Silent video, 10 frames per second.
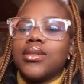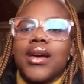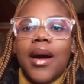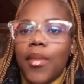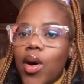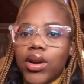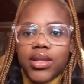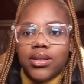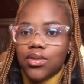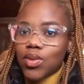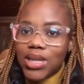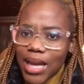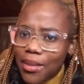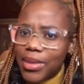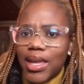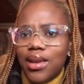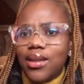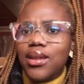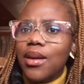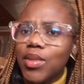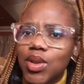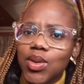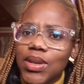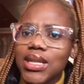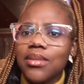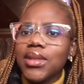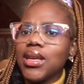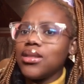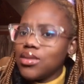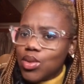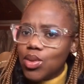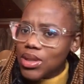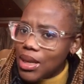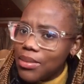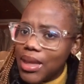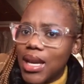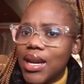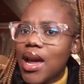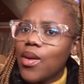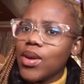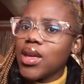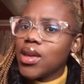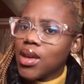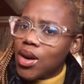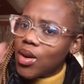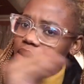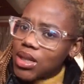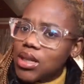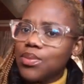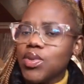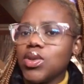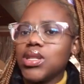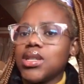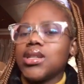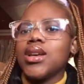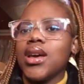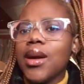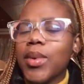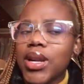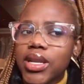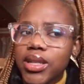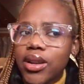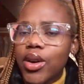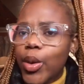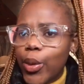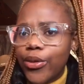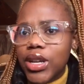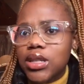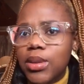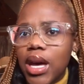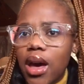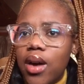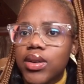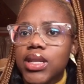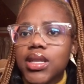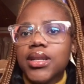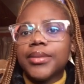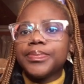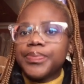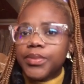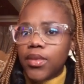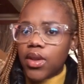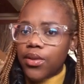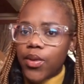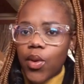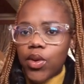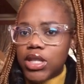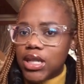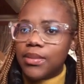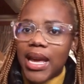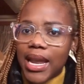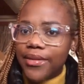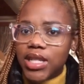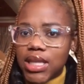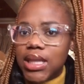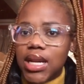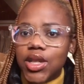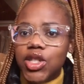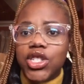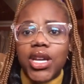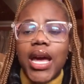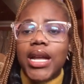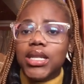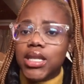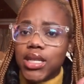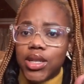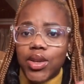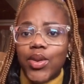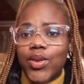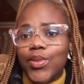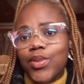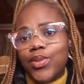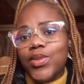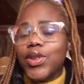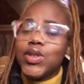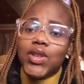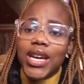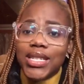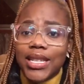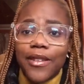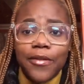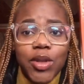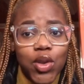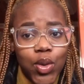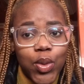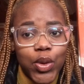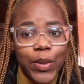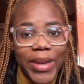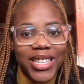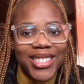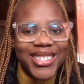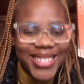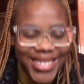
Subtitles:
Come on, do something. I'm also doing something. Do something now. Contribute. I'm gonna start a GoFundMe account for just my life in general, and you know, because you guys love me so much.